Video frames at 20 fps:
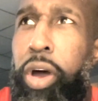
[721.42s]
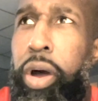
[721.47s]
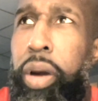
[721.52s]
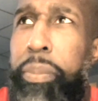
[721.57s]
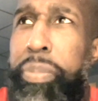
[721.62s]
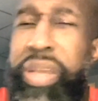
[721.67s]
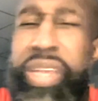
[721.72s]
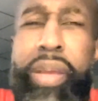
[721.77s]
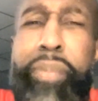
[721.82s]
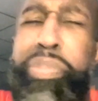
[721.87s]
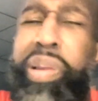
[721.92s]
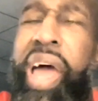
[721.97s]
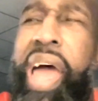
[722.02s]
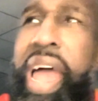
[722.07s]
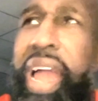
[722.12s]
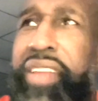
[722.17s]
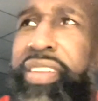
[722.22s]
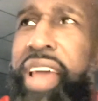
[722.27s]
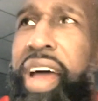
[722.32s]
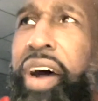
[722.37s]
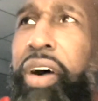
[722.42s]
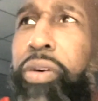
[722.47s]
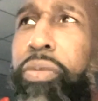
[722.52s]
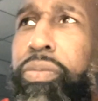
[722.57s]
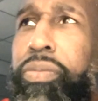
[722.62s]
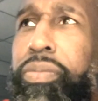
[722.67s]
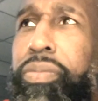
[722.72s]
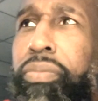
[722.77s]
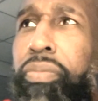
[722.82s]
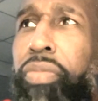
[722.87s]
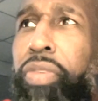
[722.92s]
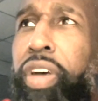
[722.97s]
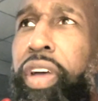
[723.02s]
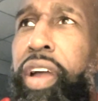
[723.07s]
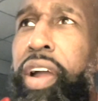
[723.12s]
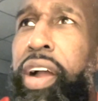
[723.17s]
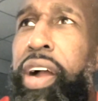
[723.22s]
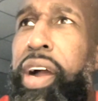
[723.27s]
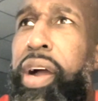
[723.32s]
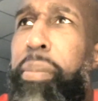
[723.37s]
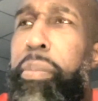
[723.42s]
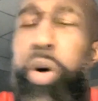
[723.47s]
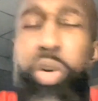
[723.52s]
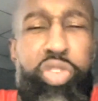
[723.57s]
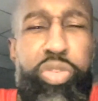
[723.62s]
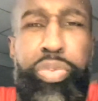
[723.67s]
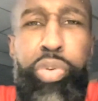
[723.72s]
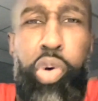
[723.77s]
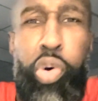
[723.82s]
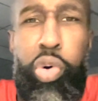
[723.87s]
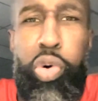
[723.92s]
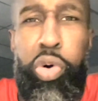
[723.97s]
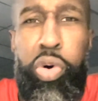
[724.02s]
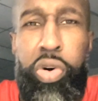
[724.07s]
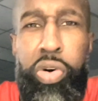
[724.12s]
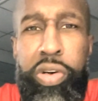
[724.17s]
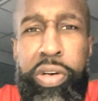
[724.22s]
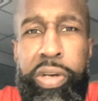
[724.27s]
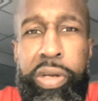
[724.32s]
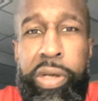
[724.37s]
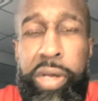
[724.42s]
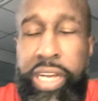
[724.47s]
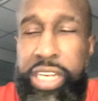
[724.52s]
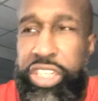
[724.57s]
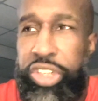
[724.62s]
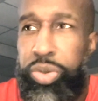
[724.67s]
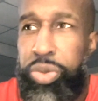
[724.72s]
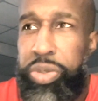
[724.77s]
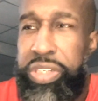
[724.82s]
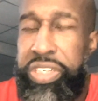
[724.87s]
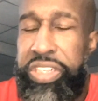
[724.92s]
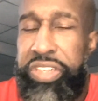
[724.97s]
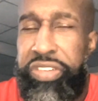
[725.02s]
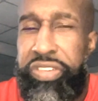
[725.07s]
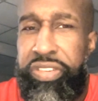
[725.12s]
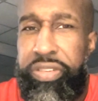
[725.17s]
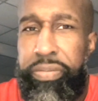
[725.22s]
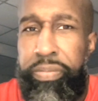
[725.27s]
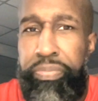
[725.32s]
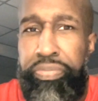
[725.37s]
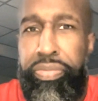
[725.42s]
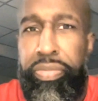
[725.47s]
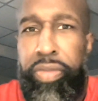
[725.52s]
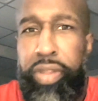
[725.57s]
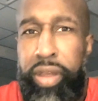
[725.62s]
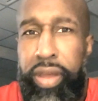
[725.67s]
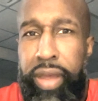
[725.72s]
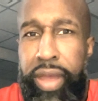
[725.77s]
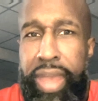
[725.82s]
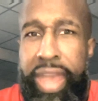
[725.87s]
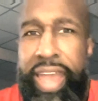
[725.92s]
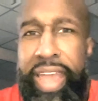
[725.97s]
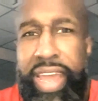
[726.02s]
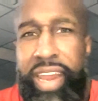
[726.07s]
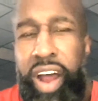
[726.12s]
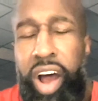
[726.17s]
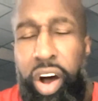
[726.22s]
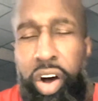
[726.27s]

being blacked out, multiple injuries, and